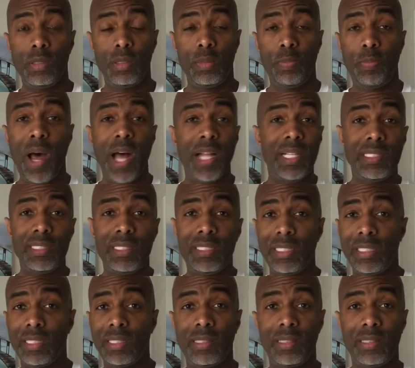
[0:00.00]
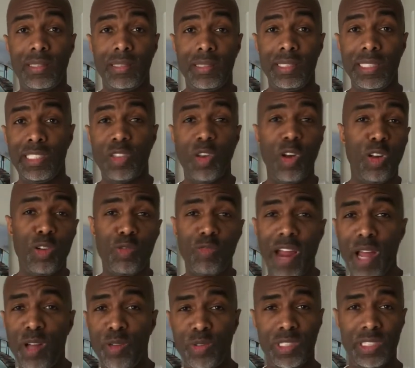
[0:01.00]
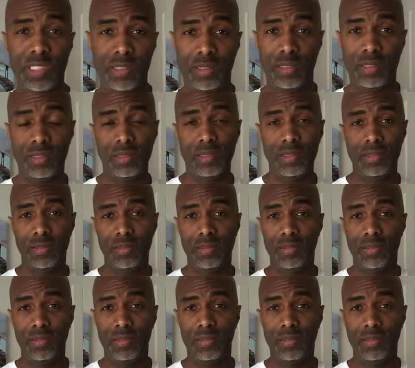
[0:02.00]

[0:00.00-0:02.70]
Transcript: The politics is all around us.